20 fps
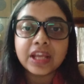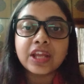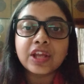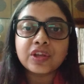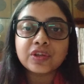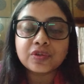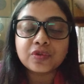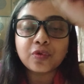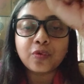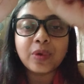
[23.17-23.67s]

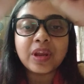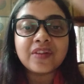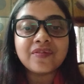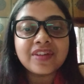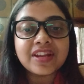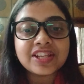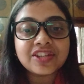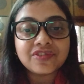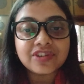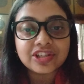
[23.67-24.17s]
So when
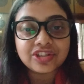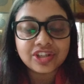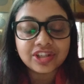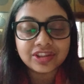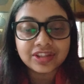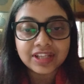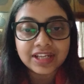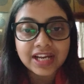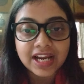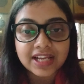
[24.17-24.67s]
we are
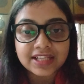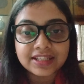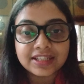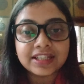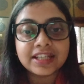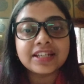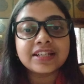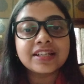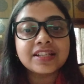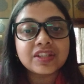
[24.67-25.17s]
stretching the elastic
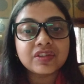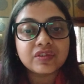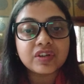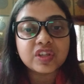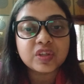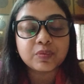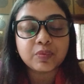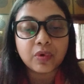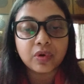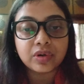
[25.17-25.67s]
and it is
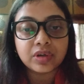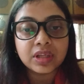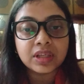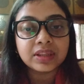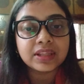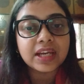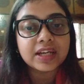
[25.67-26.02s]
responding,